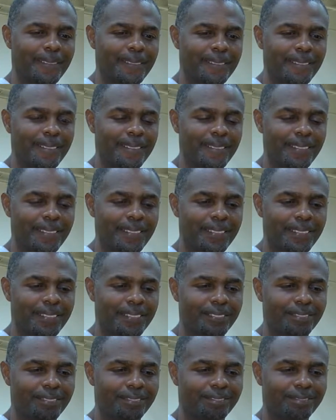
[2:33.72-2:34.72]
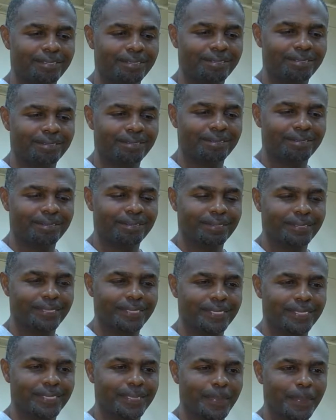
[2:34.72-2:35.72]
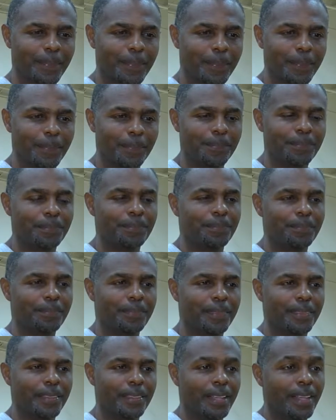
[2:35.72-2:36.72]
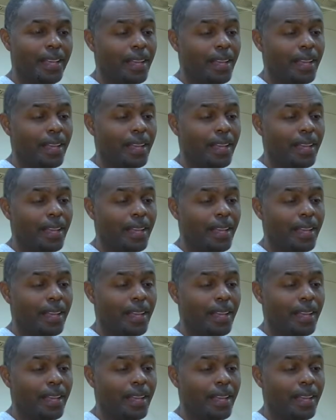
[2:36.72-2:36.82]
No words are spoken by the person on screen.